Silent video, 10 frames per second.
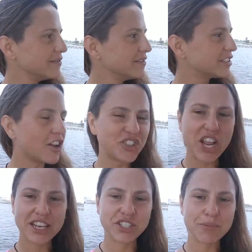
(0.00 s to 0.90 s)
It's all
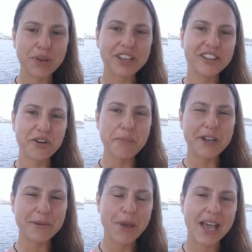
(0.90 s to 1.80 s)
changing. Bring a little bit
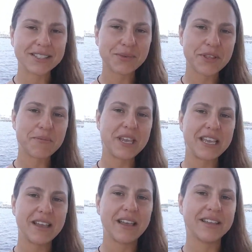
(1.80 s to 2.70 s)
of the past with
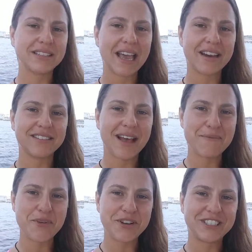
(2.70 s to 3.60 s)
me and add a lot
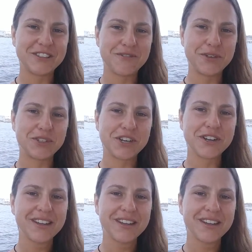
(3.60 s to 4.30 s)
more to the future.